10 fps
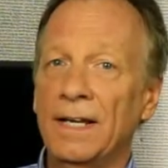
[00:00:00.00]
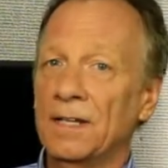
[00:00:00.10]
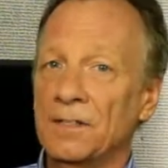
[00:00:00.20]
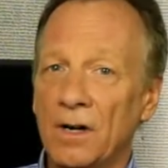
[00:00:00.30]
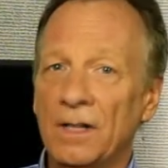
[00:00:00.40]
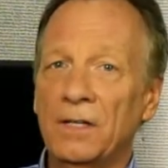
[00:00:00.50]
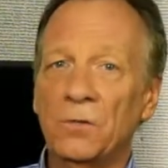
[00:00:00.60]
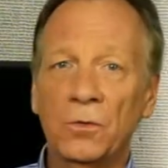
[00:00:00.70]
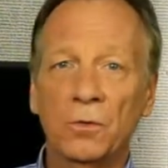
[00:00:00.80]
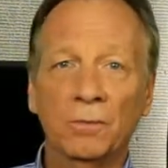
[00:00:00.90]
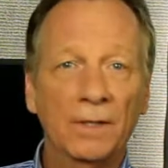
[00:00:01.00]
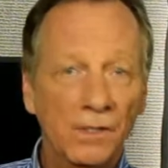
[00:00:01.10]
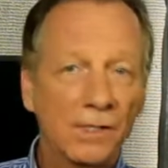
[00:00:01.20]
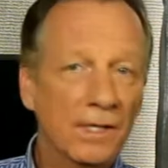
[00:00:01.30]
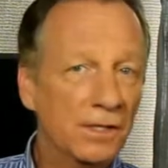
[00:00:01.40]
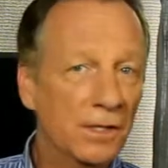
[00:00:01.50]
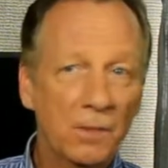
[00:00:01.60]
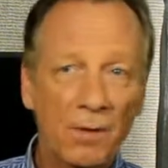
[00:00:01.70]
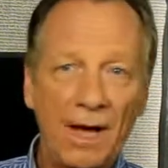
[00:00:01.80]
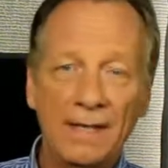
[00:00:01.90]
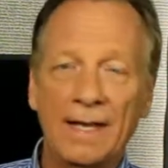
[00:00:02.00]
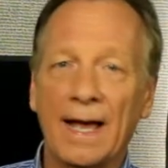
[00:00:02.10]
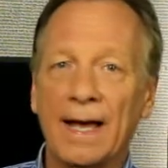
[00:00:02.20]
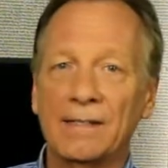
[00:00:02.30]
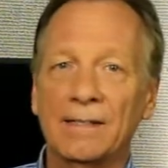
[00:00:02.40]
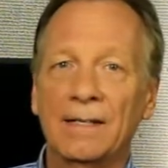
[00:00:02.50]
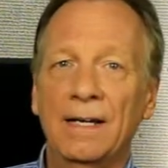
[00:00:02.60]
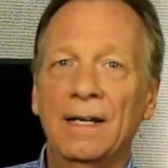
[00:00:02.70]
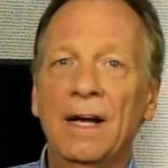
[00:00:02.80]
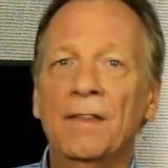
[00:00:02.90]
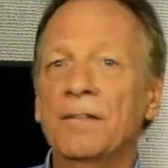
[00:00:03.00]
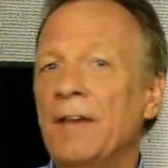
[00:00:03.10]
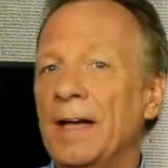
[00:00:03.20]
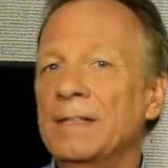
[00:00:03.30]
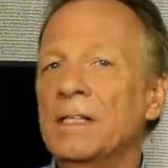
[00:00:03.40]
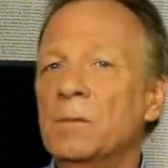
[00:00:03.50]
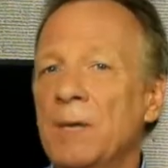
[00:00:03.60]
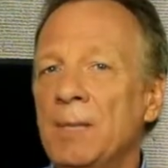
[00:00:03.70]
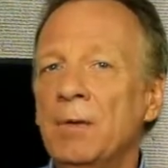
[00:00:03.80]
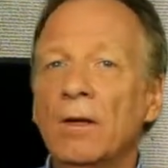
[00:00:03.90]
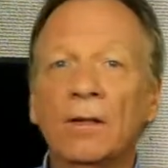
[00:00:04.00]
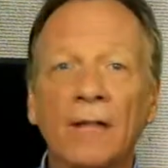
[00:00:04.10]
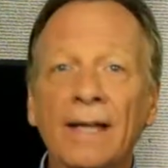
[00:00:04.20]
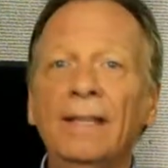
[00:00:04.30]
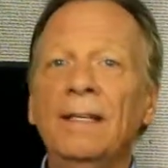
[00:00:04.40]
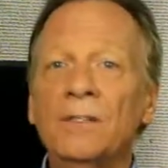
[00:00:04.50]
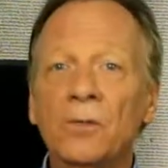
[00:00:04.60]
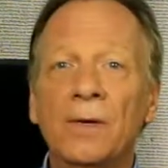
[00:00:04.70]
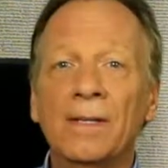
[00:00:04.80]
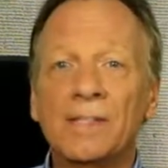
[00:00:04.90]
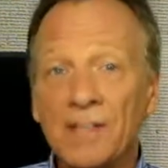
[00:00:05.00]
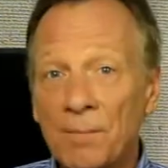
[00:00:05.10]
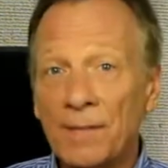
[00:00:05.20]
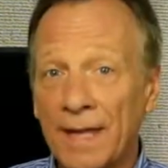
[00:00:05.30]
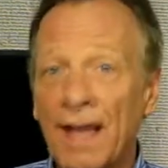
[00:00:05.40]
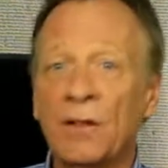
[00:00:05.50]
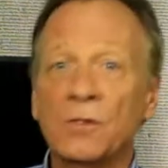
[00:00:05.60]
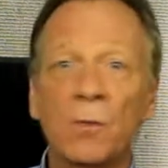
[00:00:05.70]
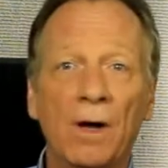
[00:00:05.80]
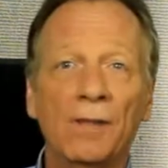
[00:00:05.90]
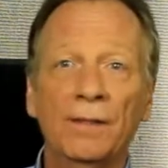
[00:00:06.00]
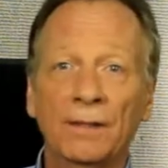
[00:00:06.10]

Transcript: in a darkened room listening to your podcast. The fact is, people are likely doing something else while they're